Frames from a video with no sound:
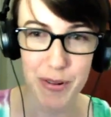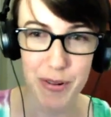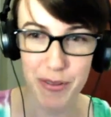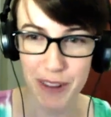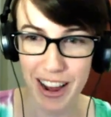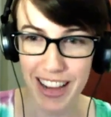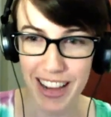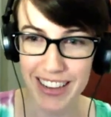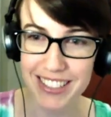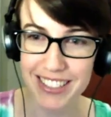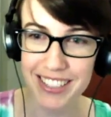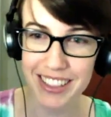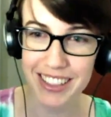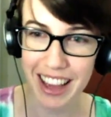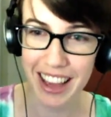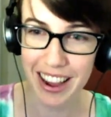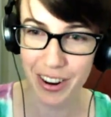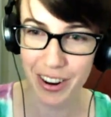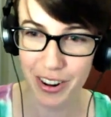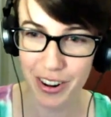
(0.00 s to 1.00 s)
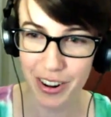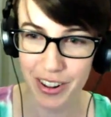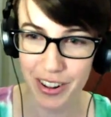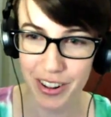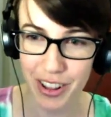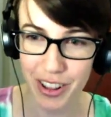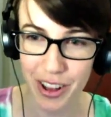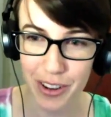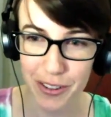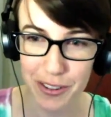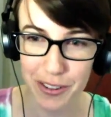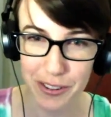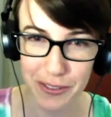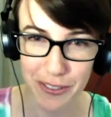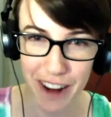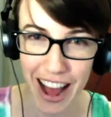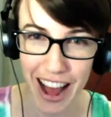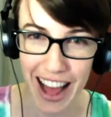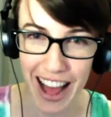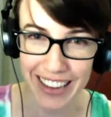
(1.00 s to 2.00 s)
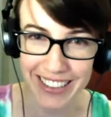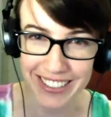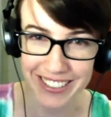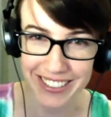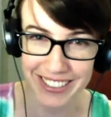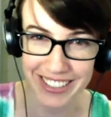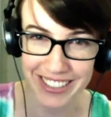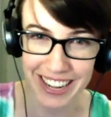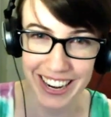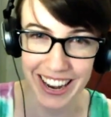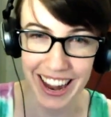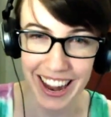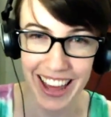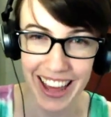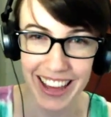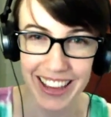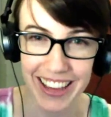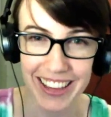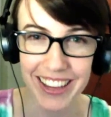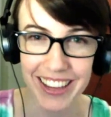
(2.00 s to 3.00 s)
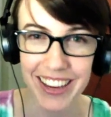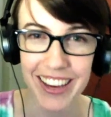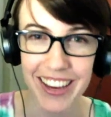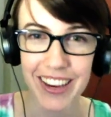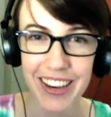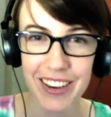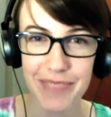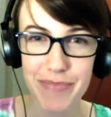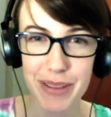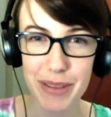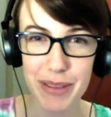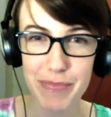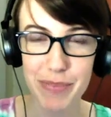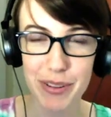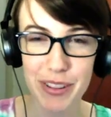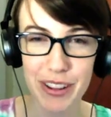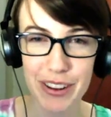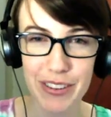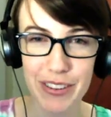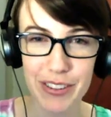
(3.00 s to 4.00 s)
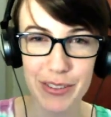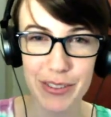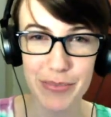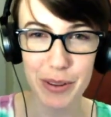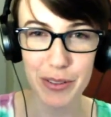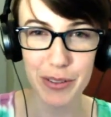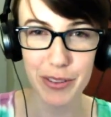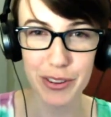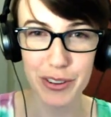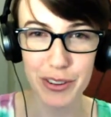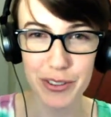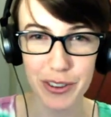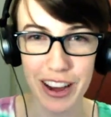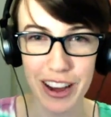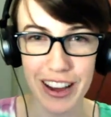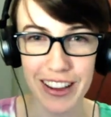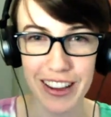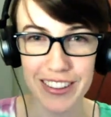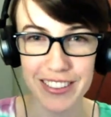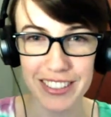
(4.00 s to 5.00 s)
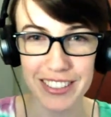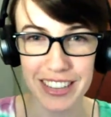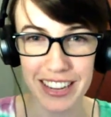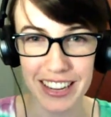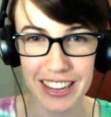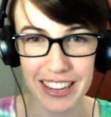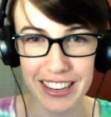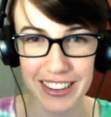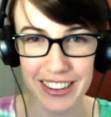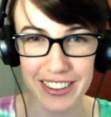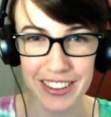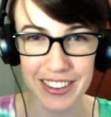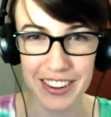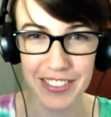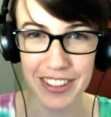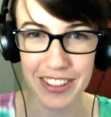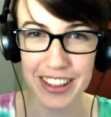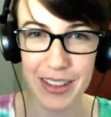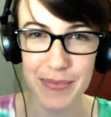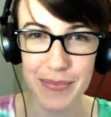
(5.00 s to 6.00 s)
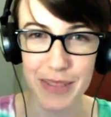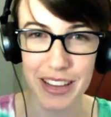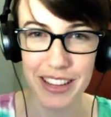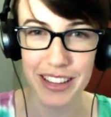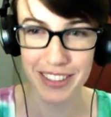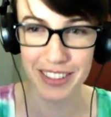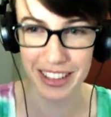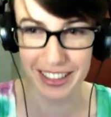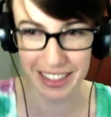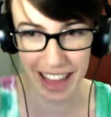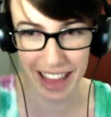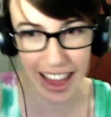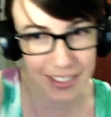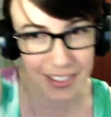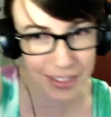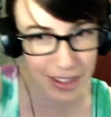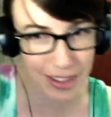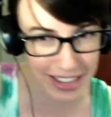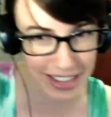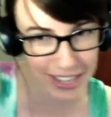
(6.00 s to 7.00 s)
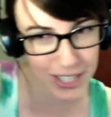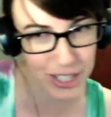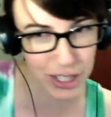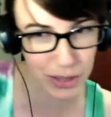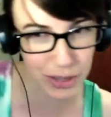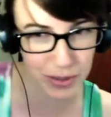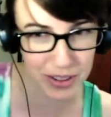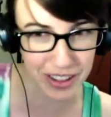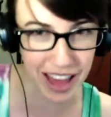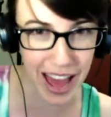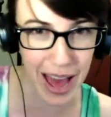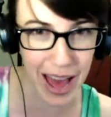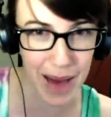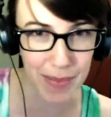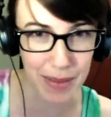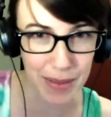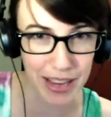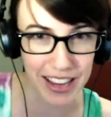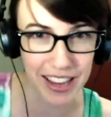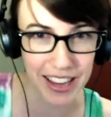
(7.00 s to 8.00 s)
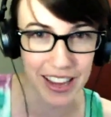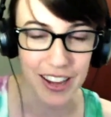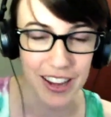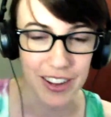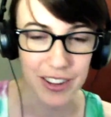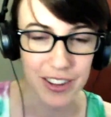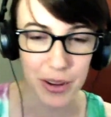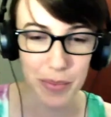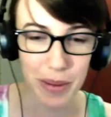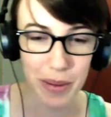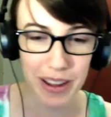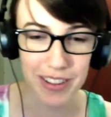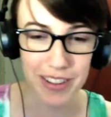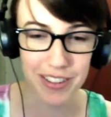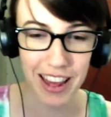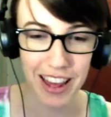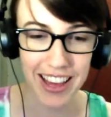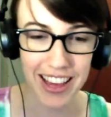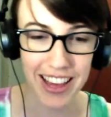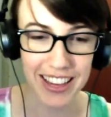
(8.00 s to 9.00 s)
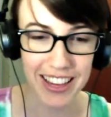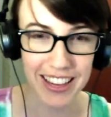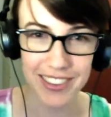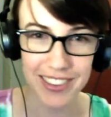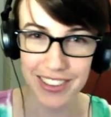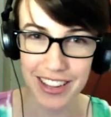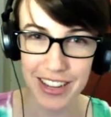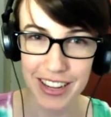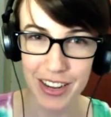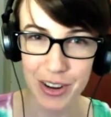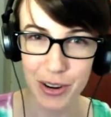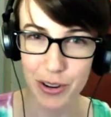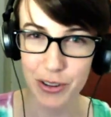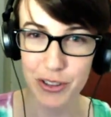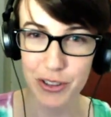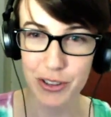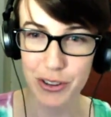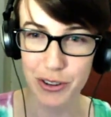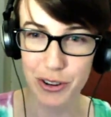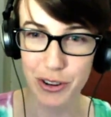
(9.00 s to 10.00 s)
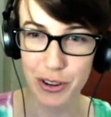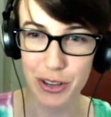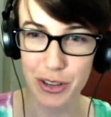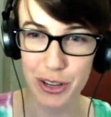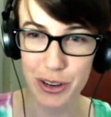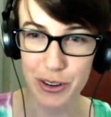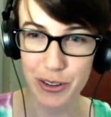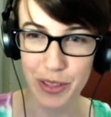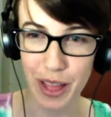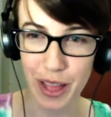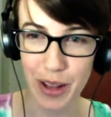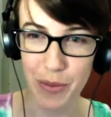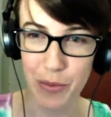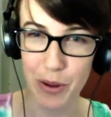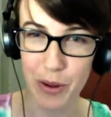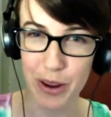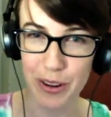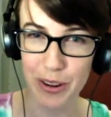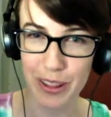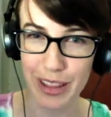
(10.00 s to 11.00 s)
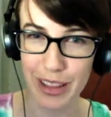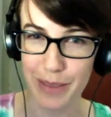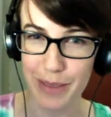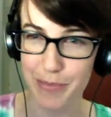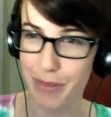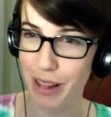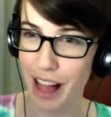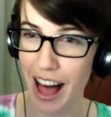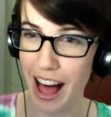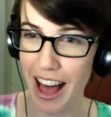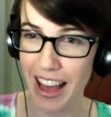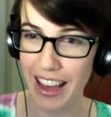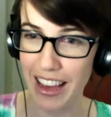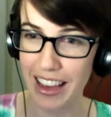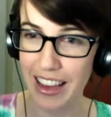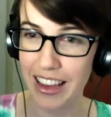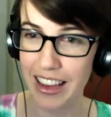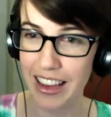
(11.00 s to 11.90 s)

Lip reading: berate their close friends and like people they're supposed to trust and stuff like that, because like that's the issue with Abby. So by saying it's like cultural, you're like weirdly implying